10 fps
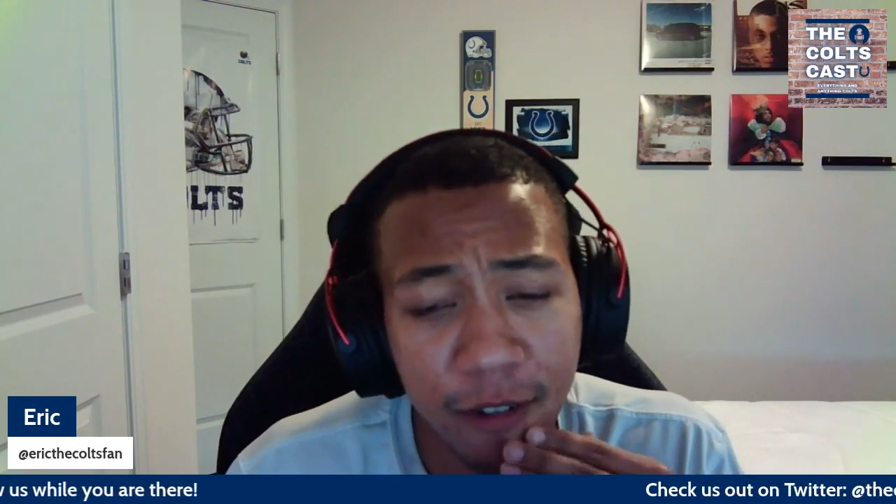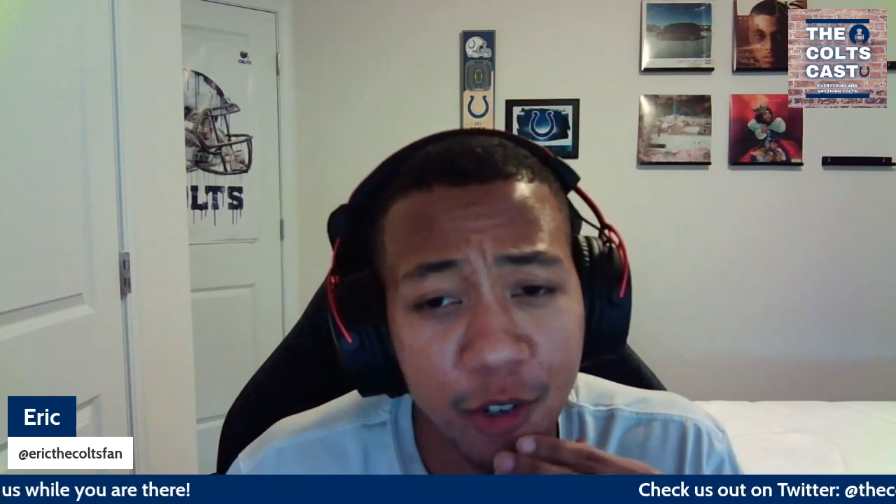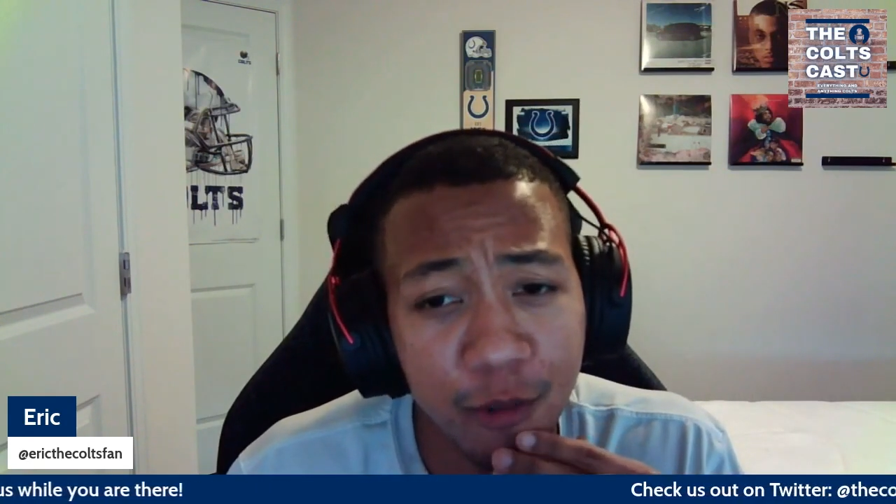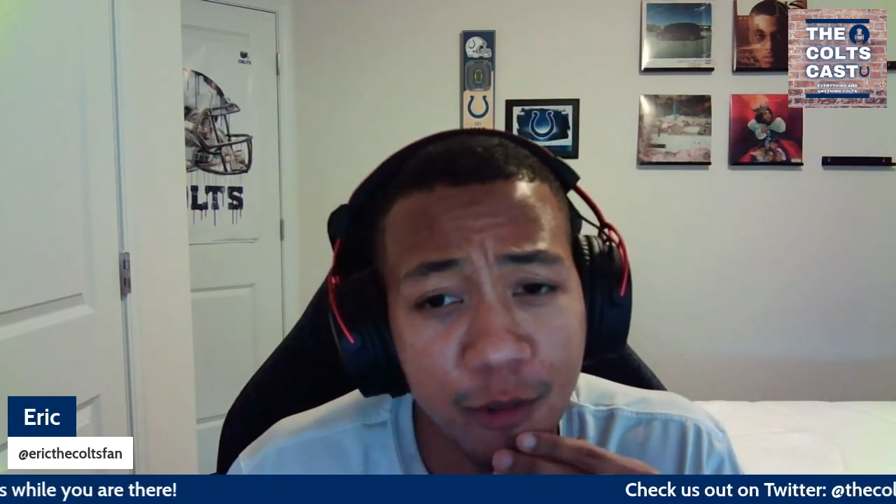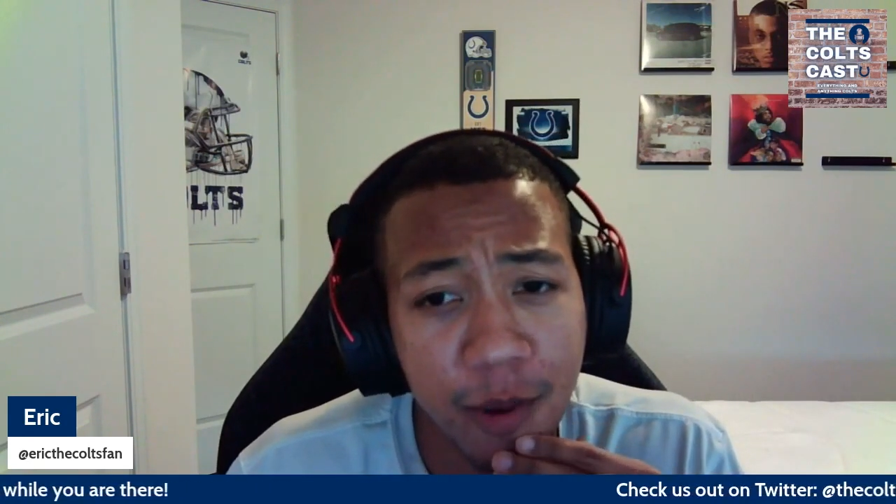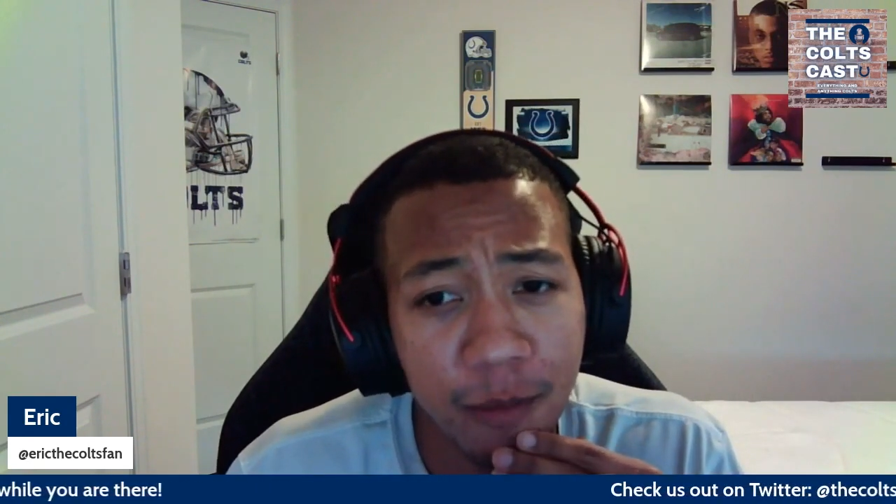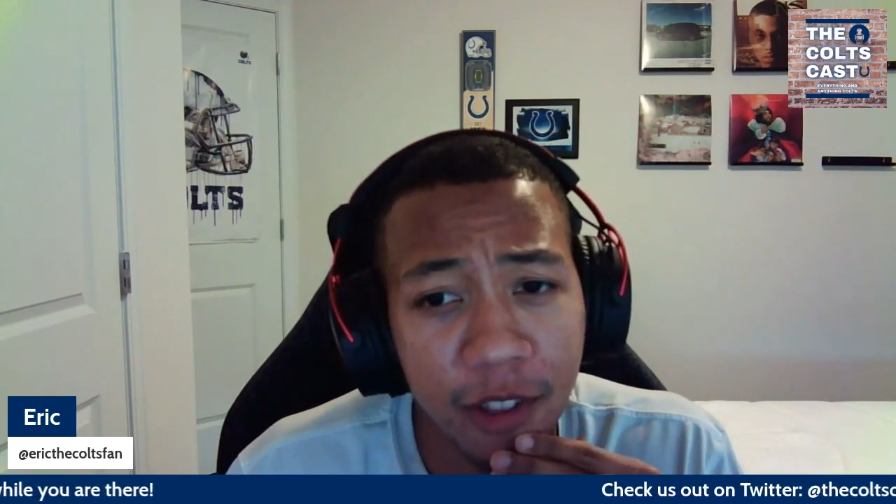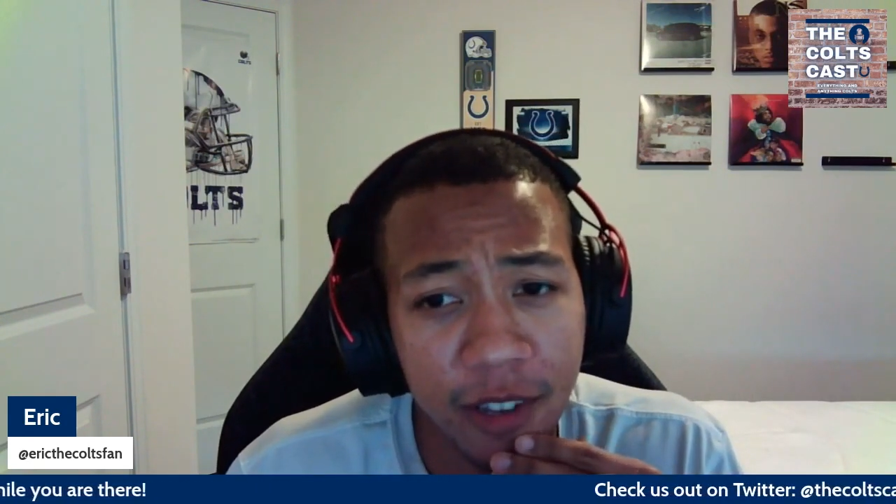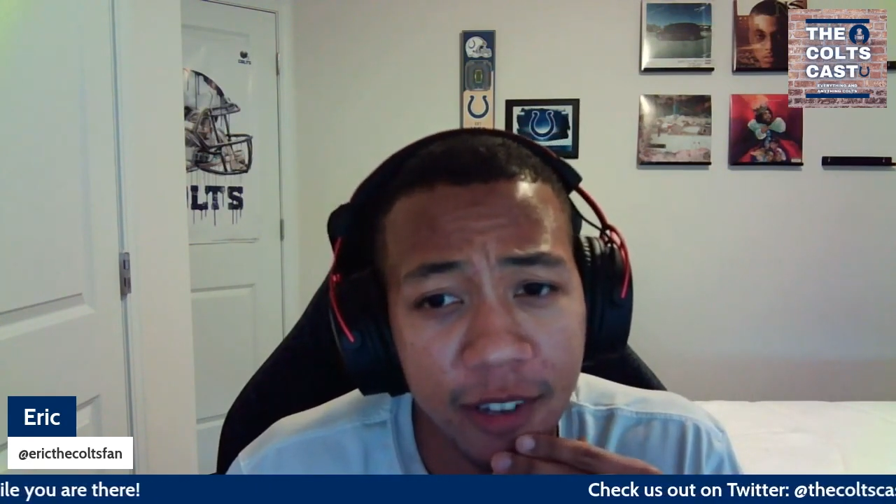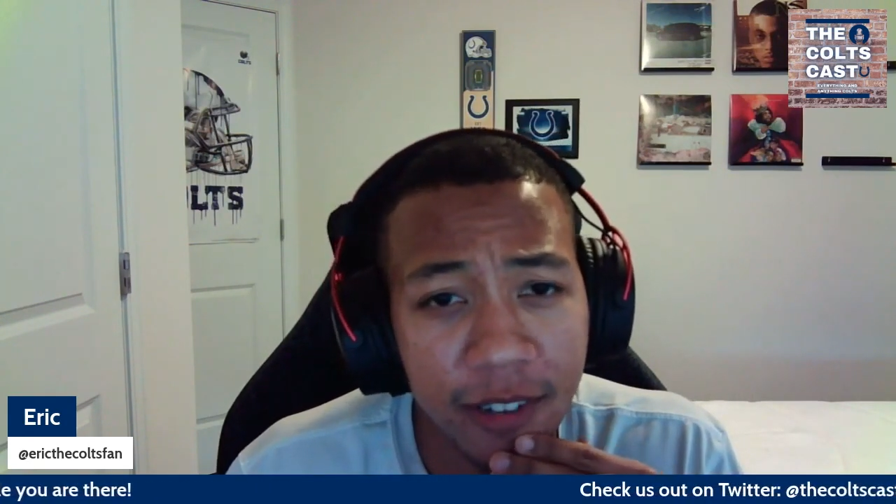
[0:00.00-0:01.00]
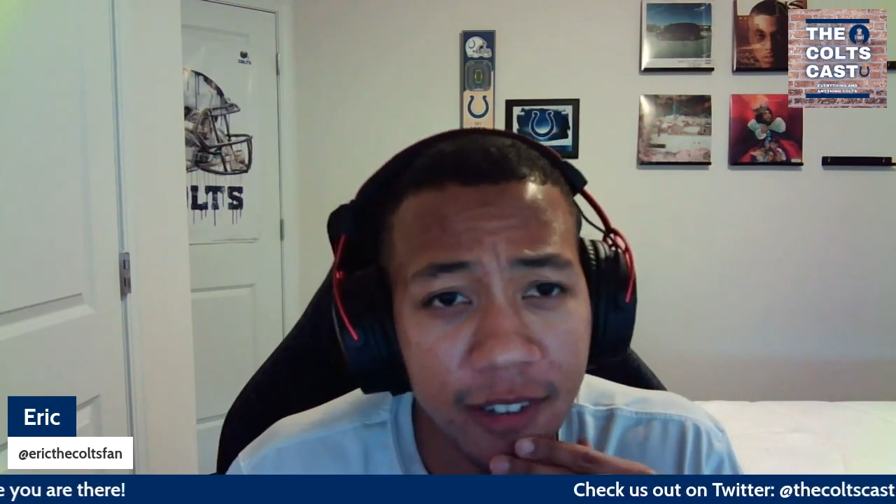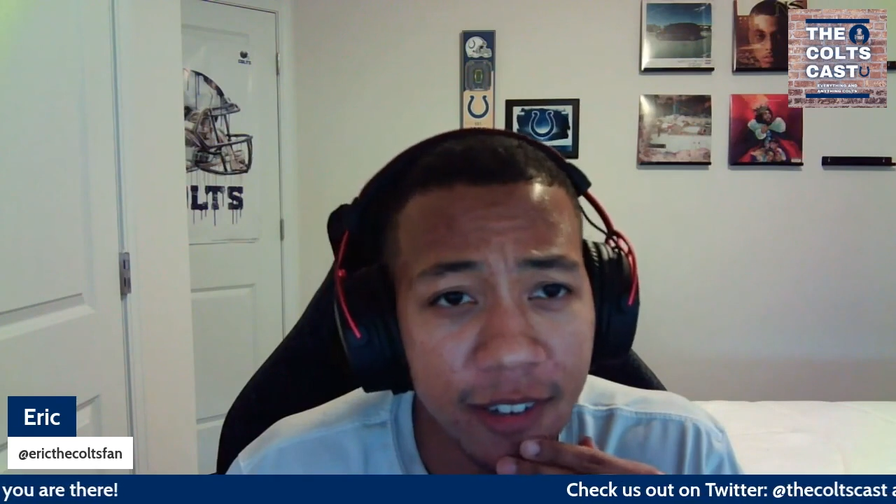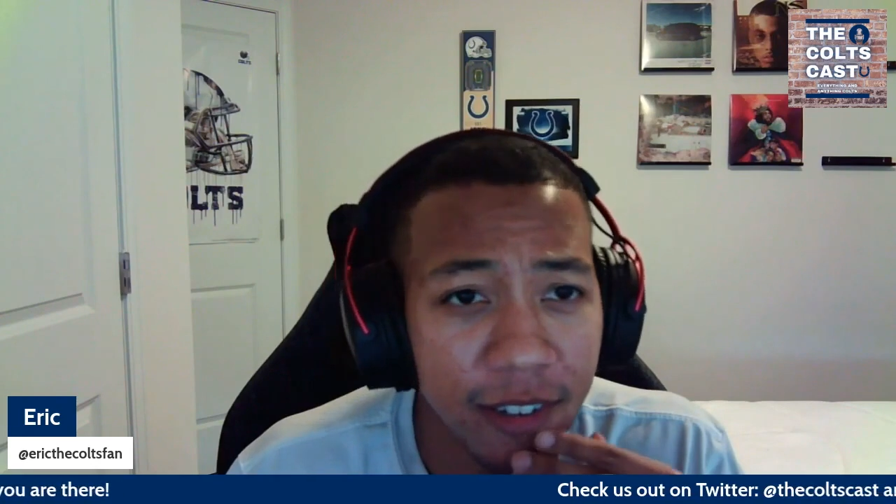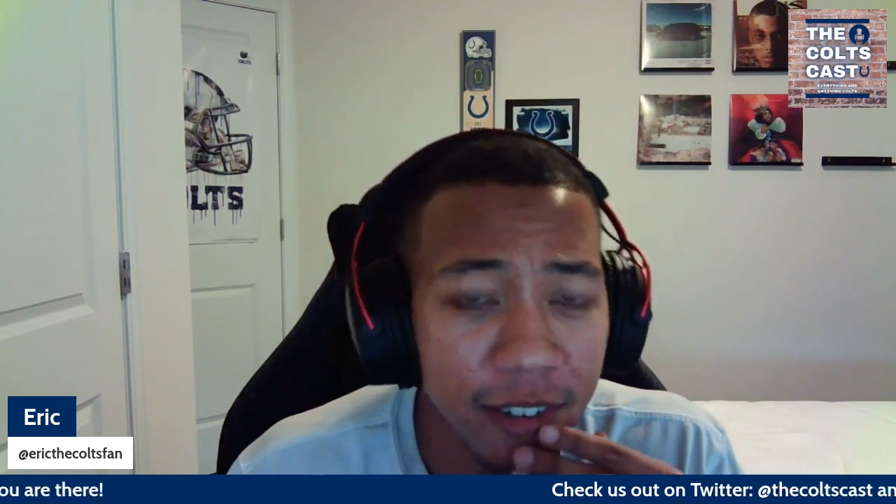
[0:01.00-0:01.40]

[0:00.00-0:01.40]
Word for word: should remember this,